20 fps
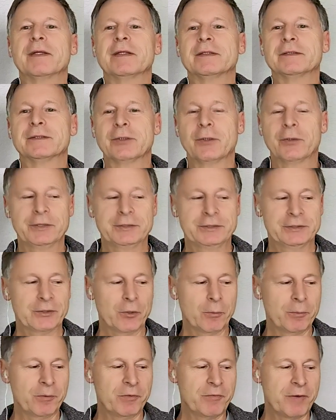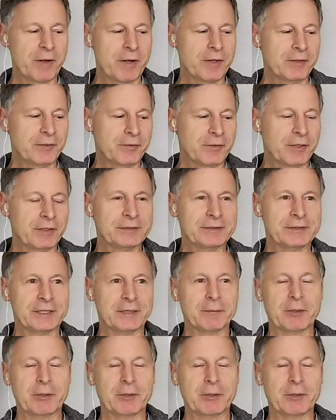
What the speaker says: So this is going to be very interesting